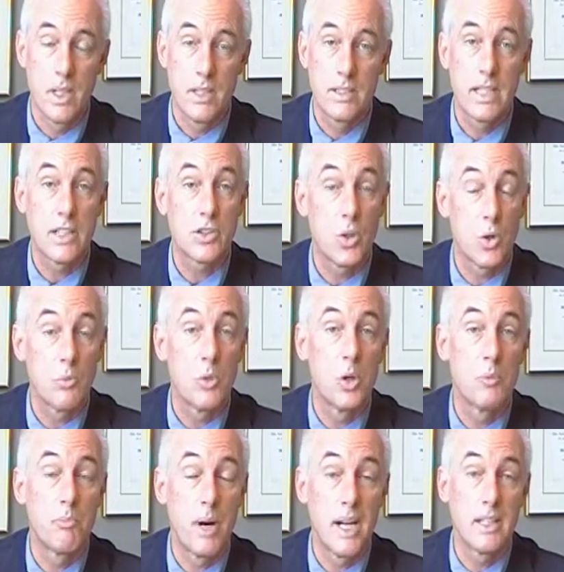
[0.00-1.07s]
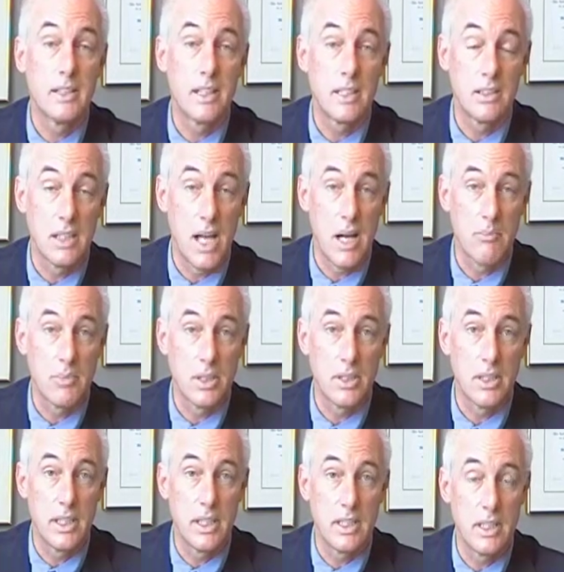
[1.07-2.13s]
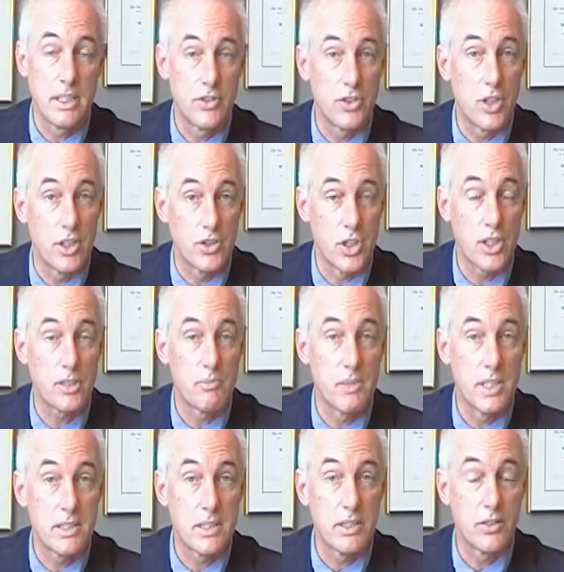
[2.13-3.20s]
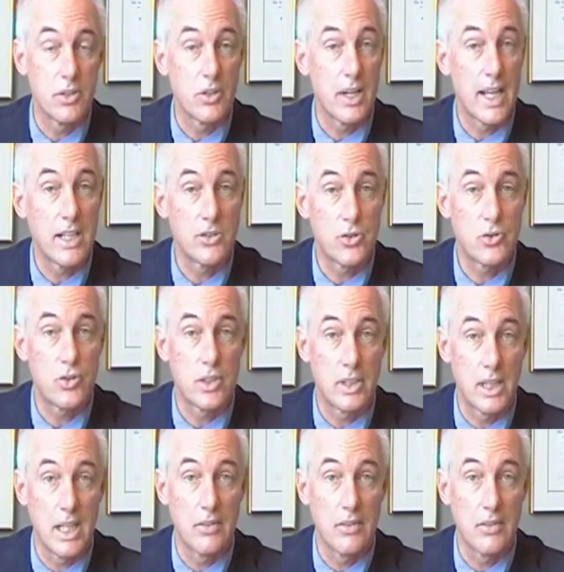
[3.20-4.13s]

Sex hormone binding globulin and adjustments in their androgen